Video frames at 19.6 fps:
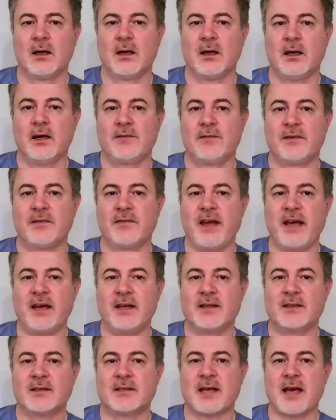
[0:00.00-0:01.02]
If the
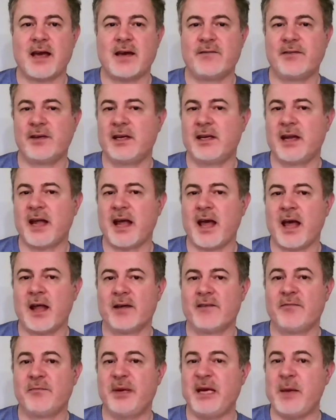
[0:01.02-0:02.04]
vans have an
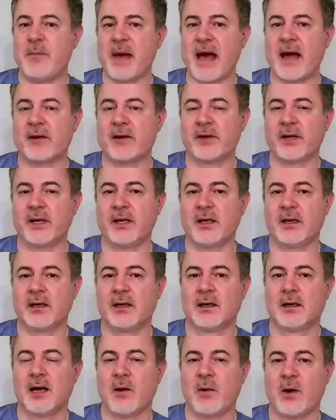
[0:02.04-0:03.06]
LFP battery,
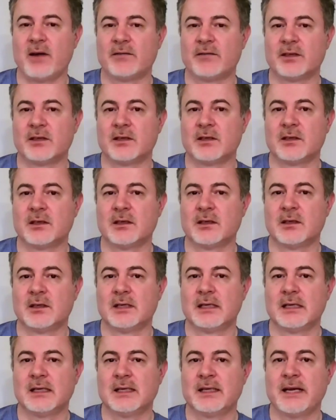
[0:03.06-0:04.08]
however,
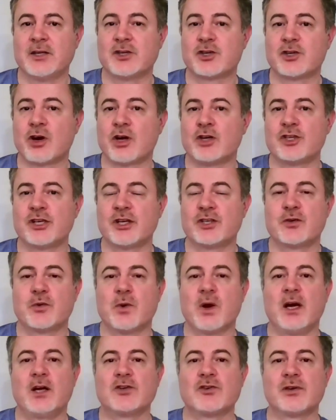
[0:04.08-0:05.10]
then charging it to
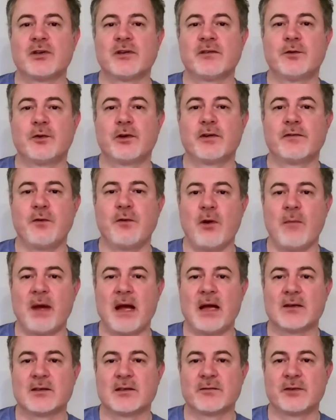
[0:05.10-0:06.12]
144
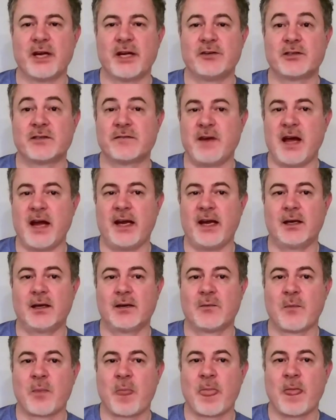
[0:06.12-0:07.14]
miles of range is fine.
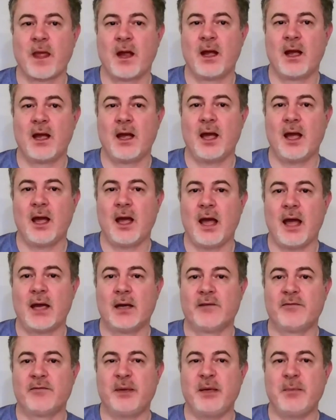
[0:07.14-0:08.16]

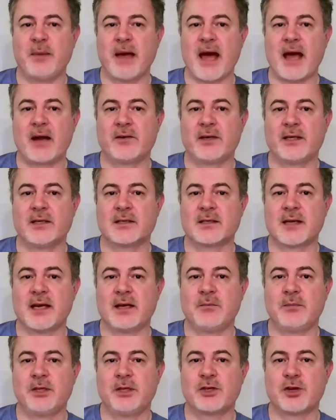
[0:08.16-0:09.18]
LFP batteries
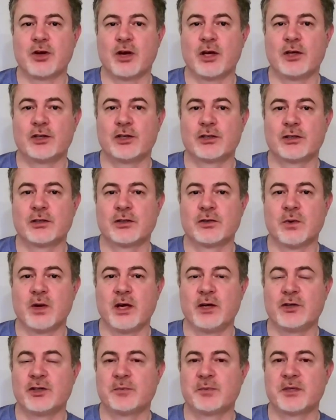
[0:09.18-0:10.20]
can be charged to
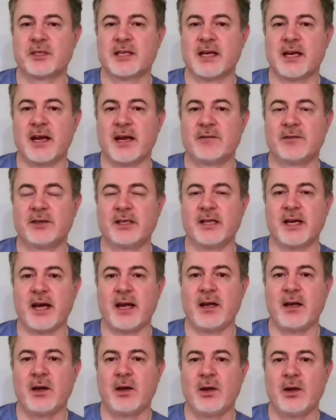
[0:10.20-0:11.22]
100% every
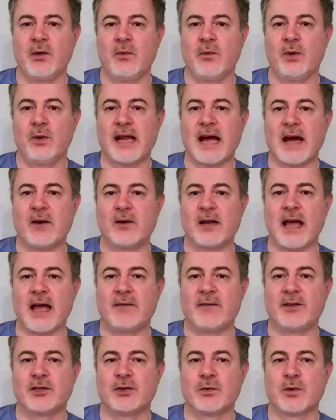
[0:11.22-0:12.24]
day without
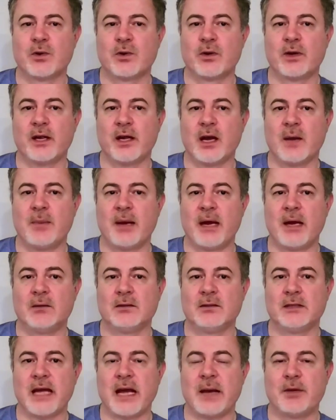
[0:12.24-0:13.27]
having to worry
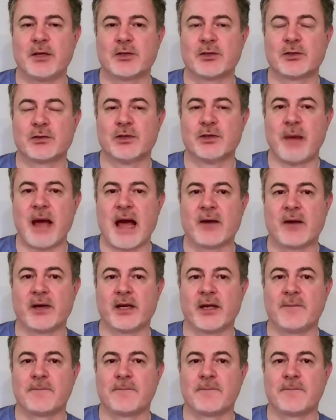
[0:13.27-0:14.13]
about damage to the battery.